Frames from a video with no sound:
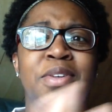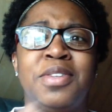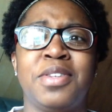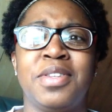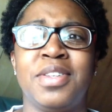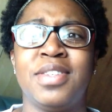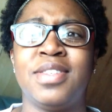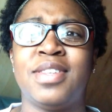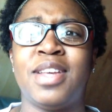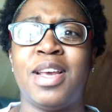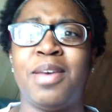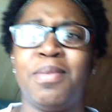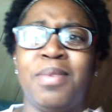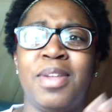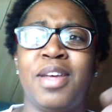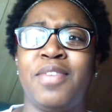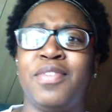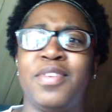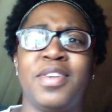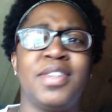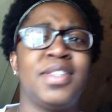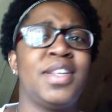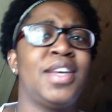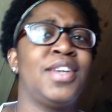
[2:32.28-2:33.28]
is on the same
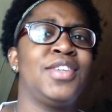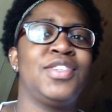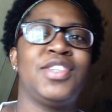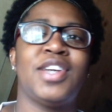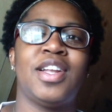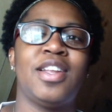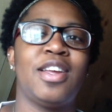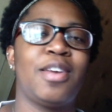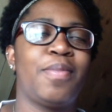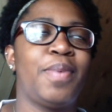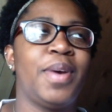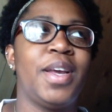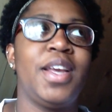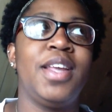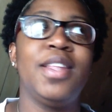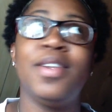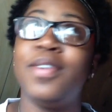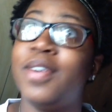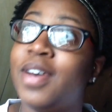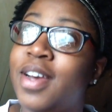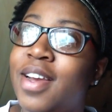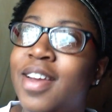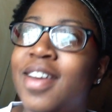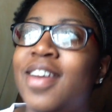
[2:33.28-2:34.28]
level as angelic, but either
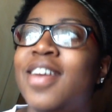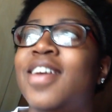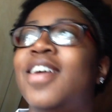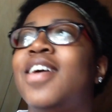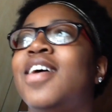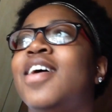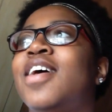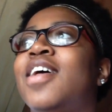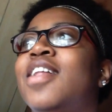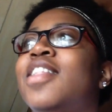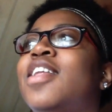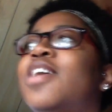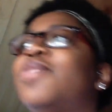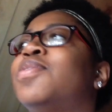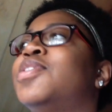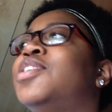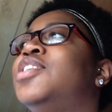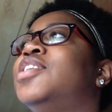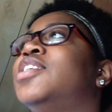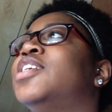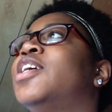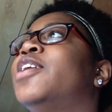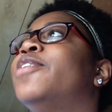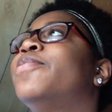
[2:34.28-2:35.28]
way, that's what
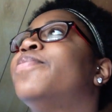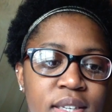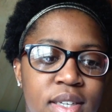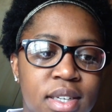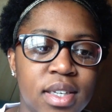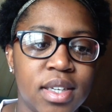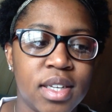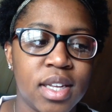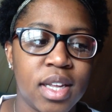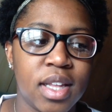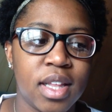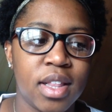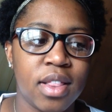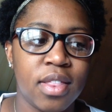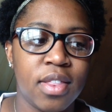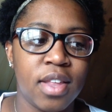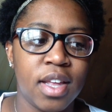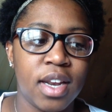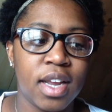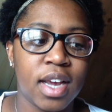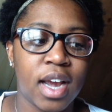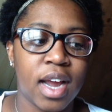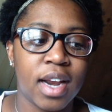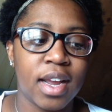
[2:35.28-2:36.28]
she said.
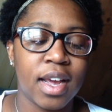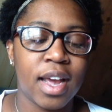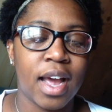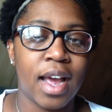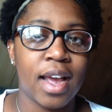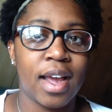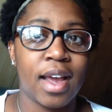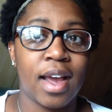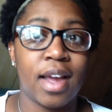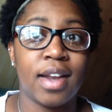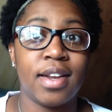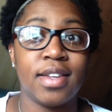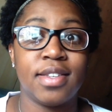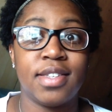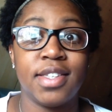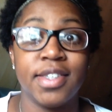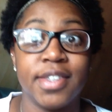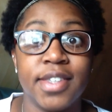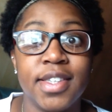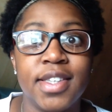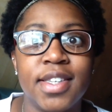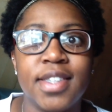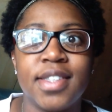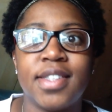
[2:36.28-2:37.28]
Then it kind of got kind of
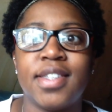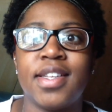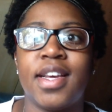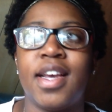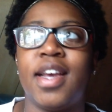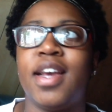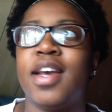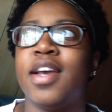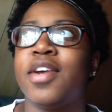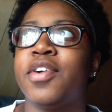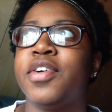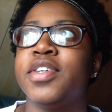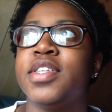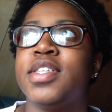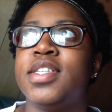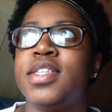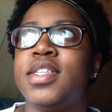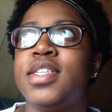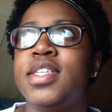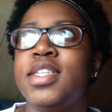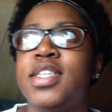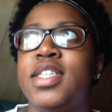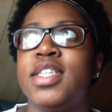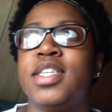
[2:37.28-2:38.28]
serious, and Chrissy
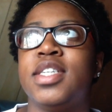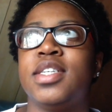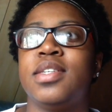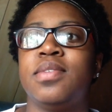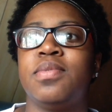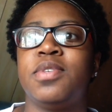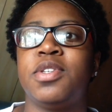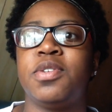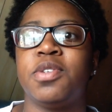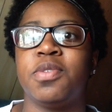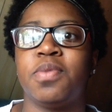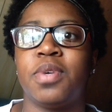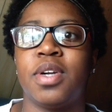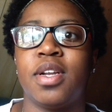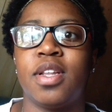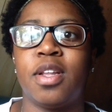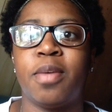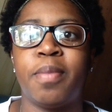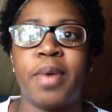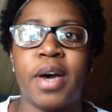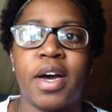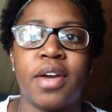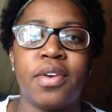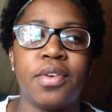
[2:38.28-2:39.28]
Teigen, which was one of the
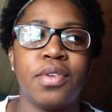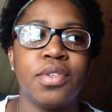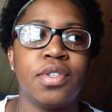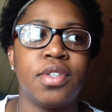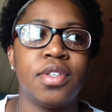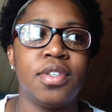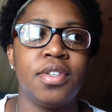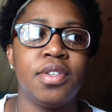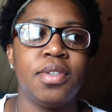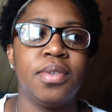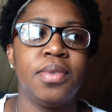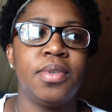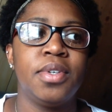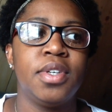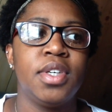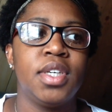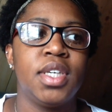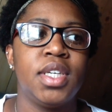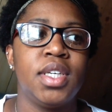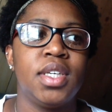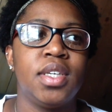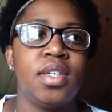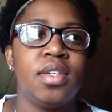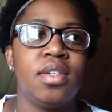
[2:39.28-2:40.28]
models
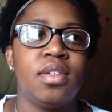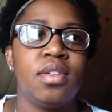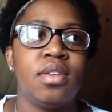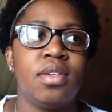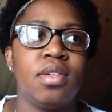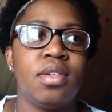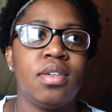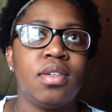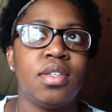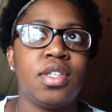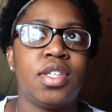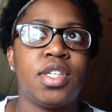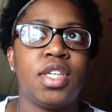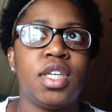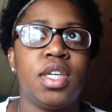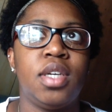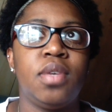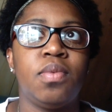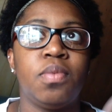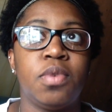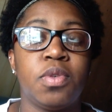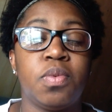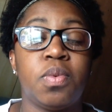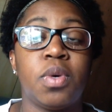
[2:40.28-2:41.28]
she
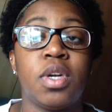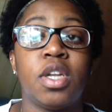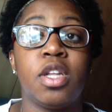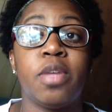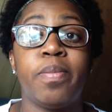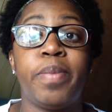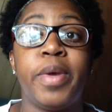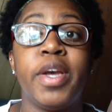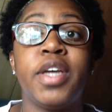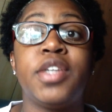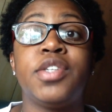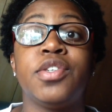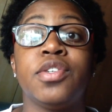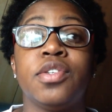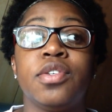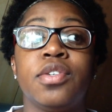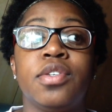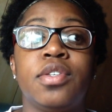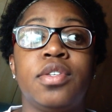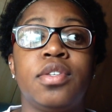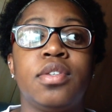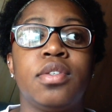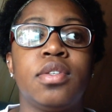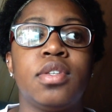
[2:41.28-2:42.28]
was one of the
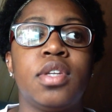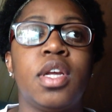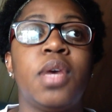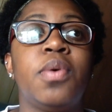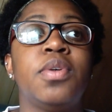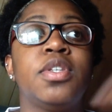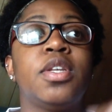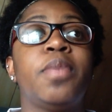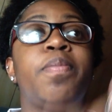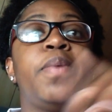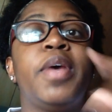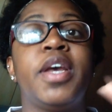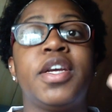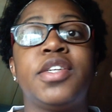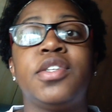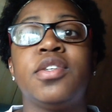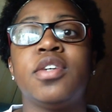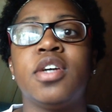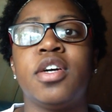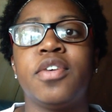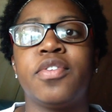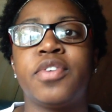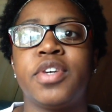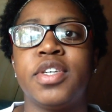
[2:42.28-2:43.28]
pictures. It was a
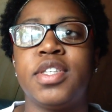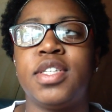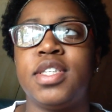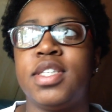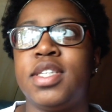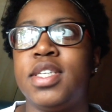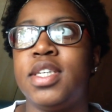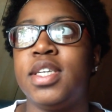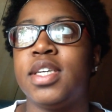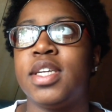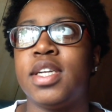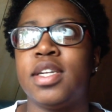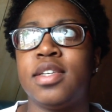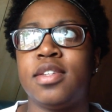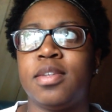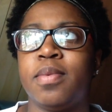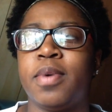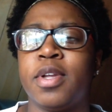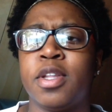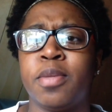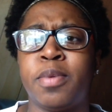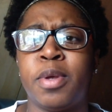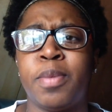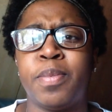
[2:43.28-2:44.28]
picture of Chrissy Teigen and
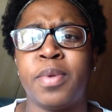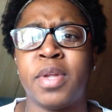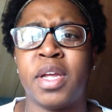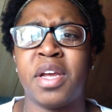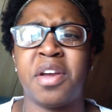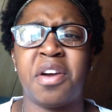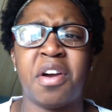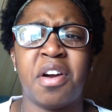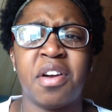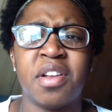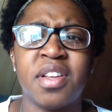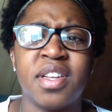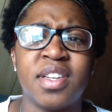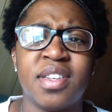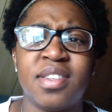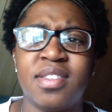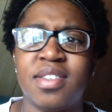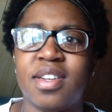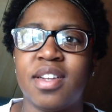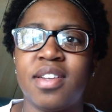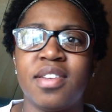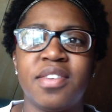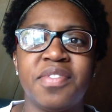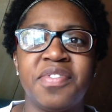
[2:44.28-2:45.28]
some other people like Carla
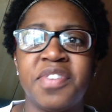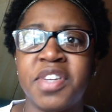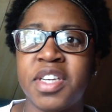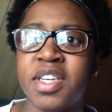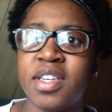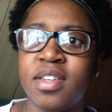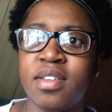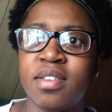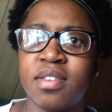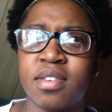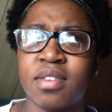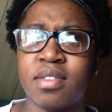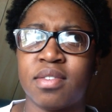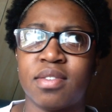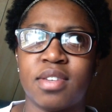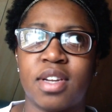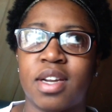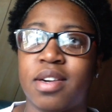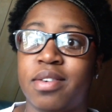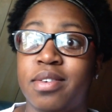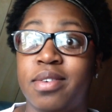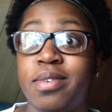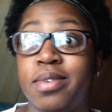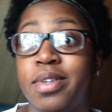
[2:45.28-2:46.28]
Delevingne, or I
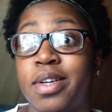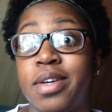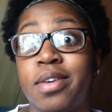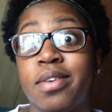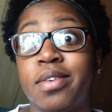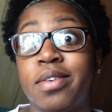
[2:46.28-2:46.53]
don't know who that